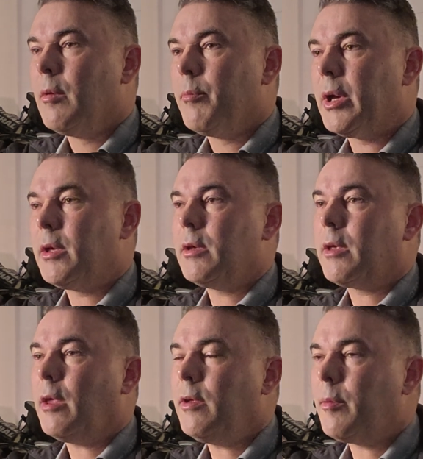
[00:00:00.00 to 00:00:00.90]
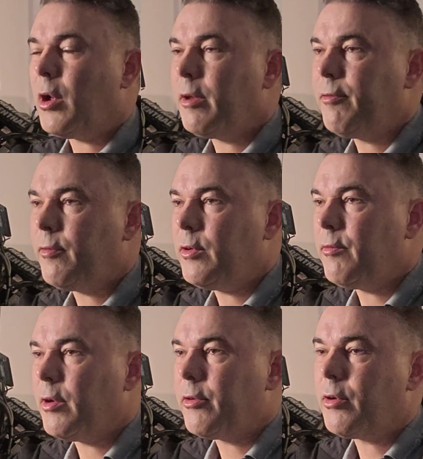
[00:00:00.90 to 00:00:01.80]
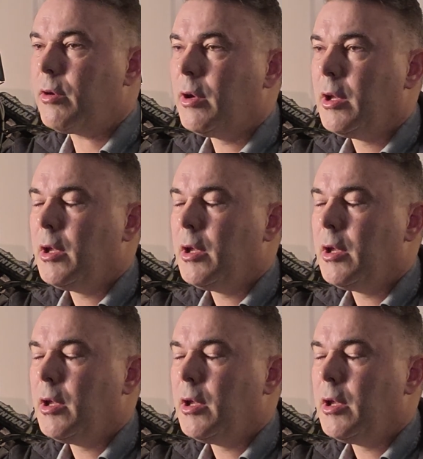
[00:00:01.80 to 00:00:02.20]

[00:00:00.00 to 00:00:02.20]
My KTM 950 Adventure